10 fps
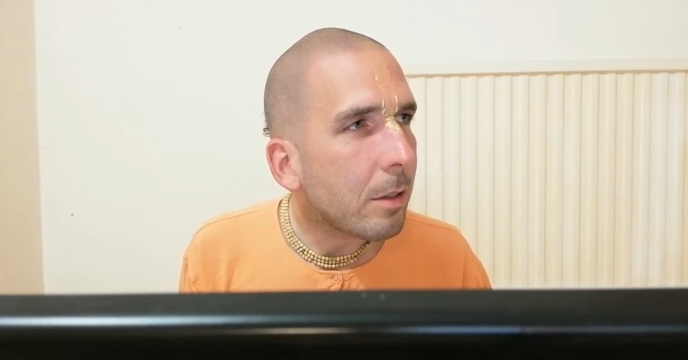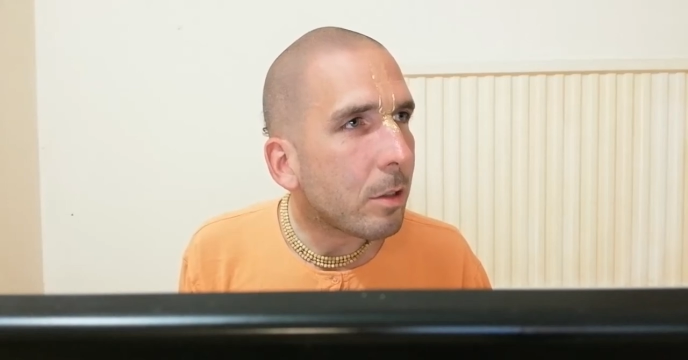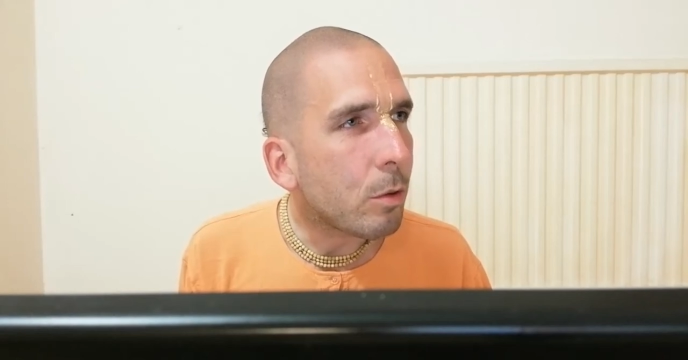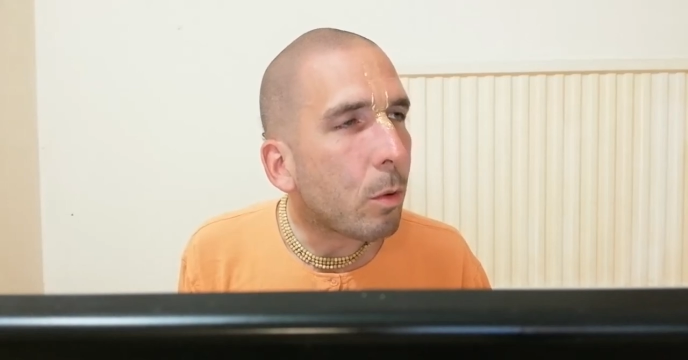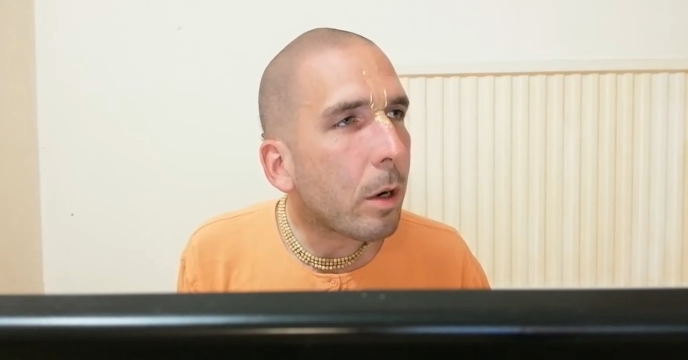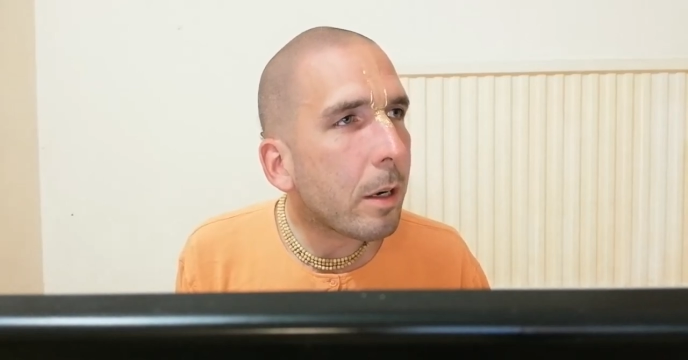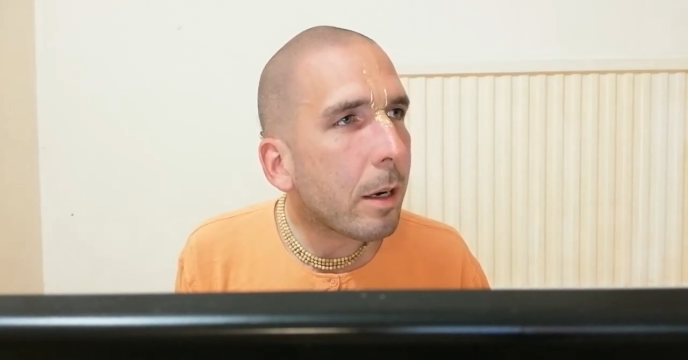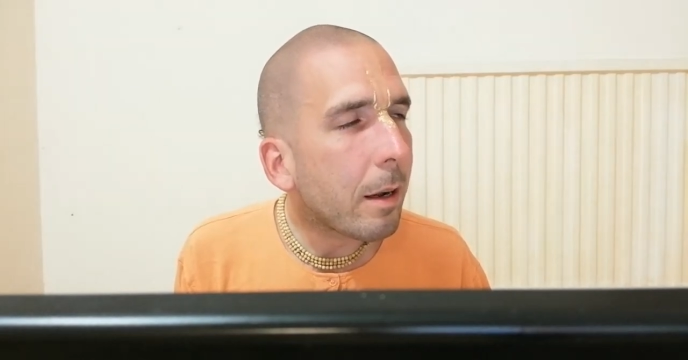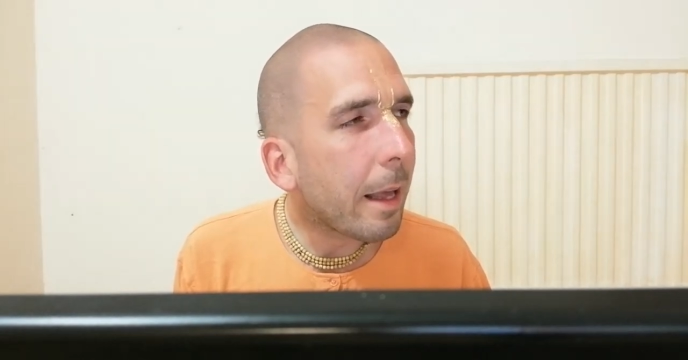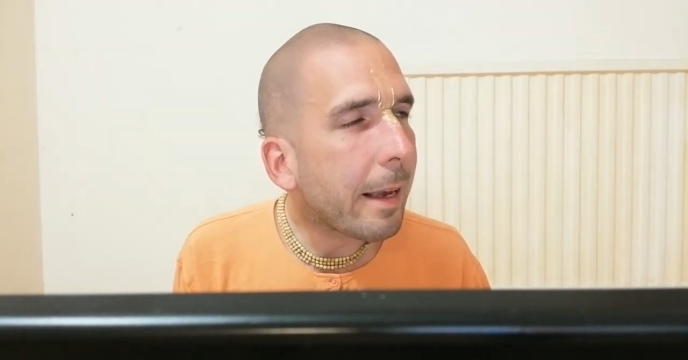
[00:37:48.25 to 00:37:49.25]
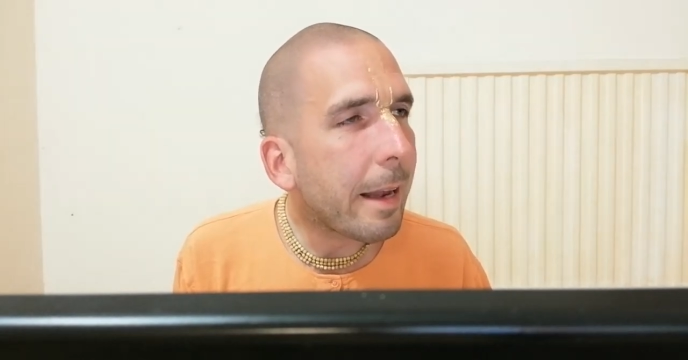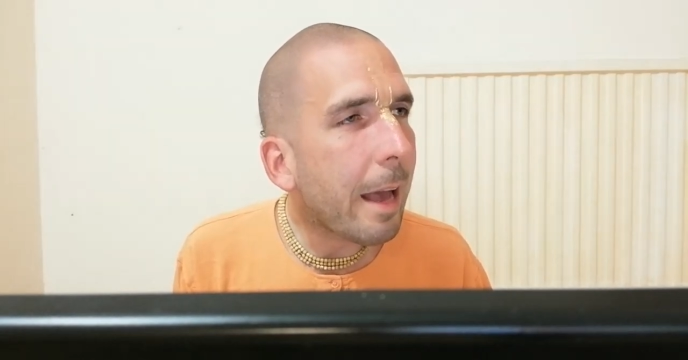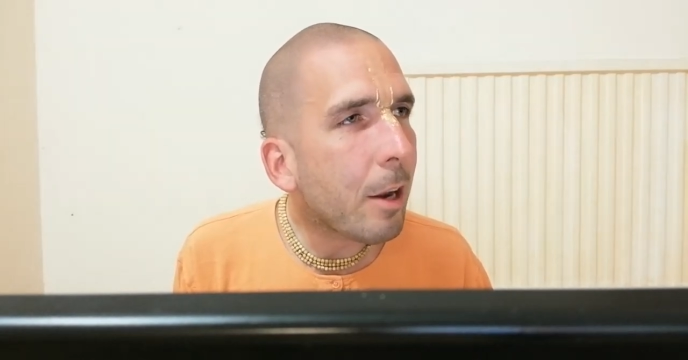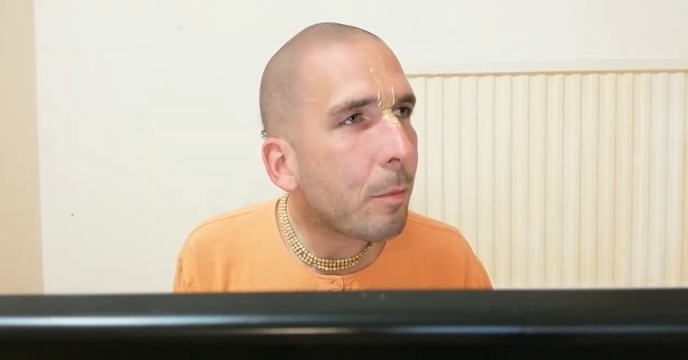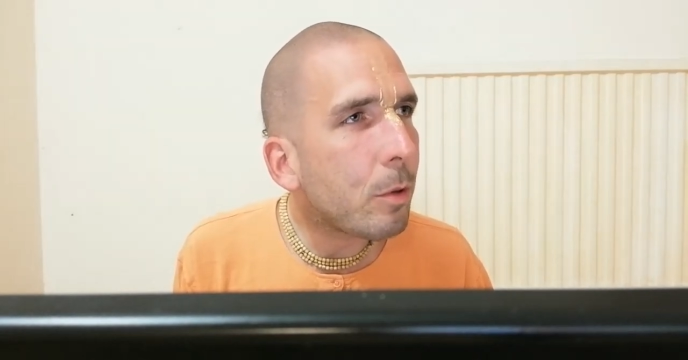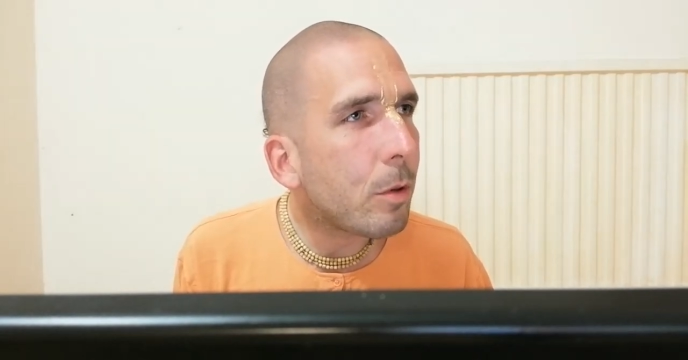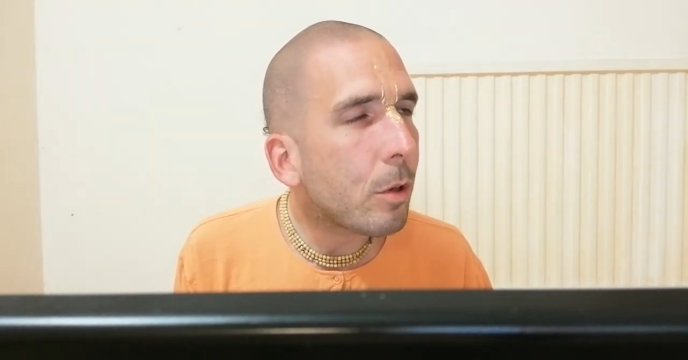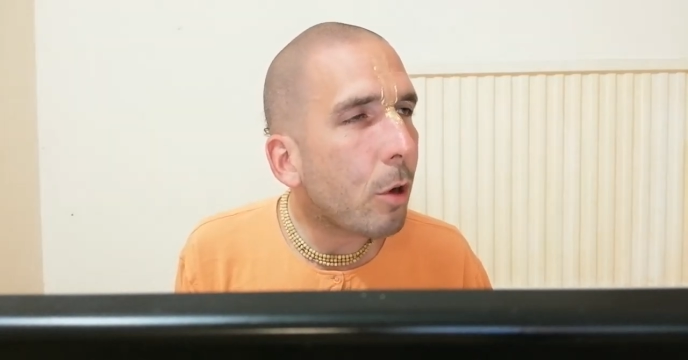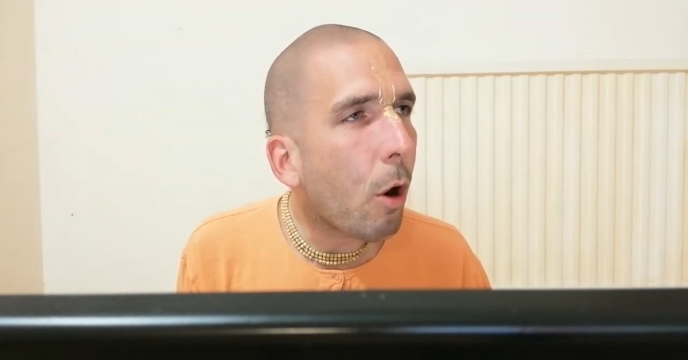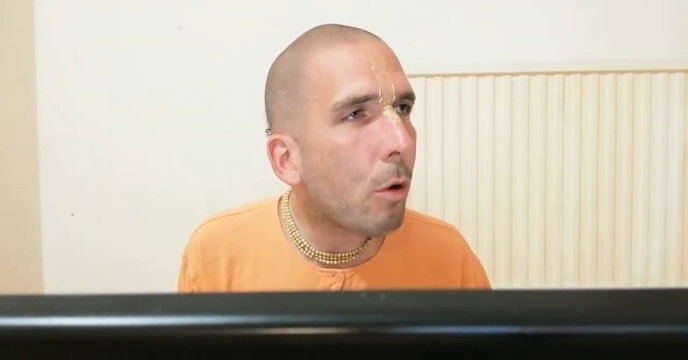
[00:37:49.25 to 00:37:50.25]
Just work like an animal.
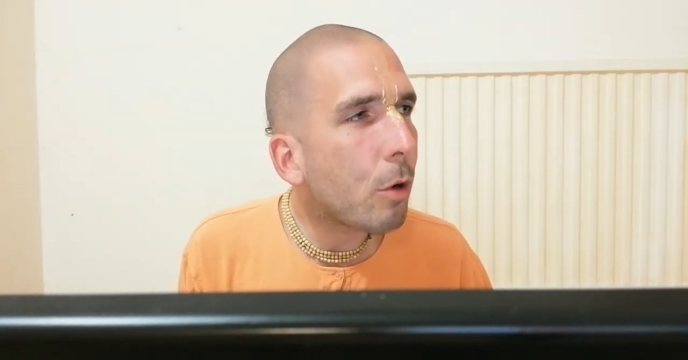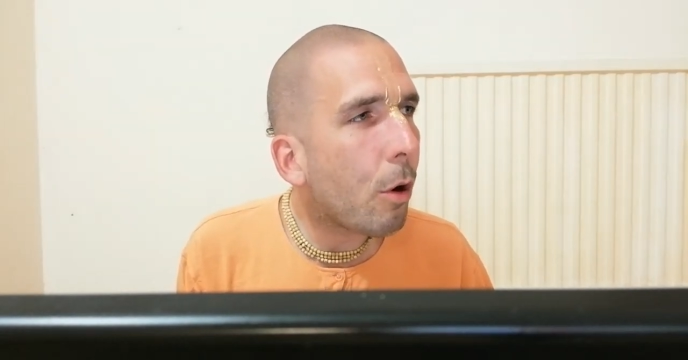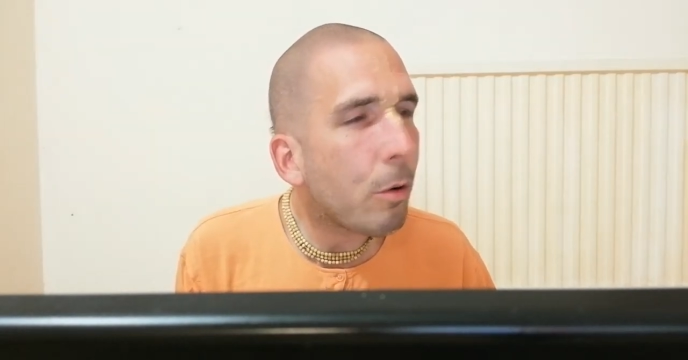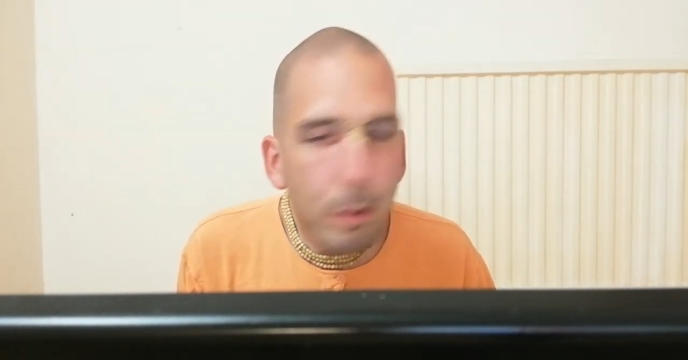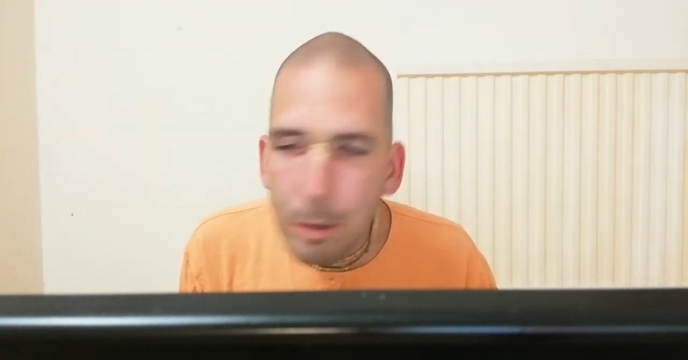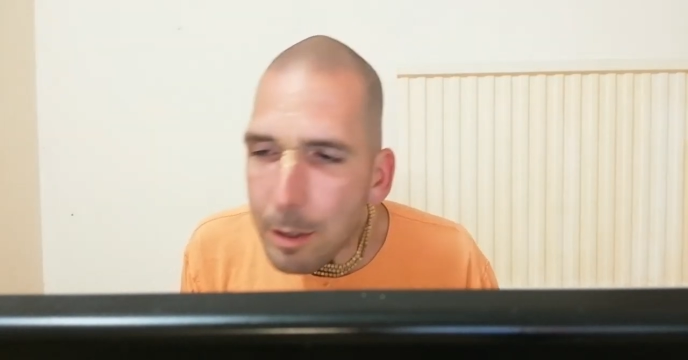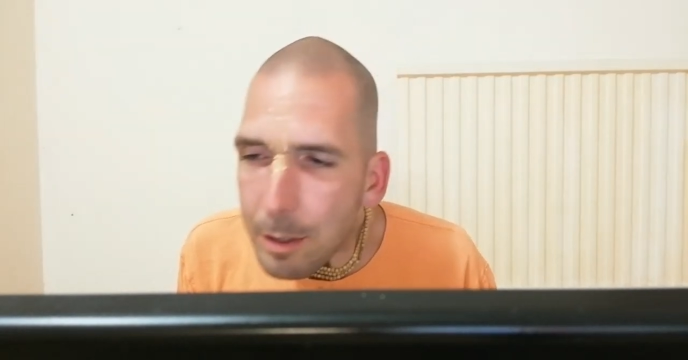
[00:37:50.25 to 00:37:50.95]
Go.